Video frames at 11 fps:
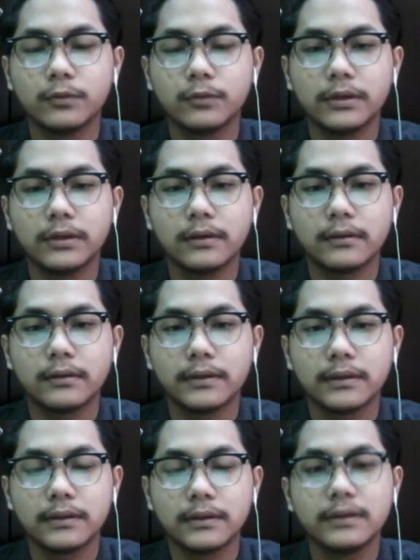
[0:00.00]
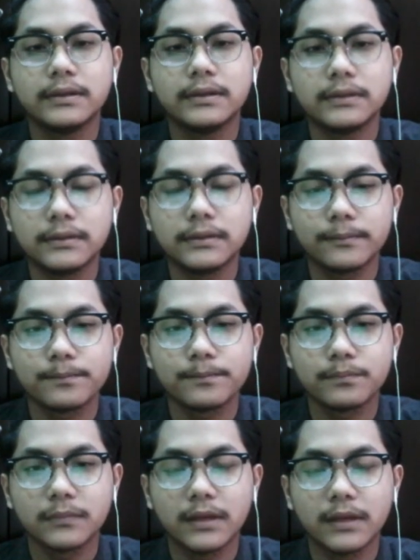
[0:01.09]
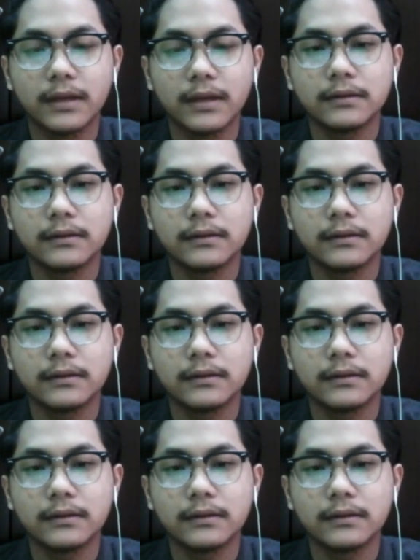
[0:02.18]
will hear and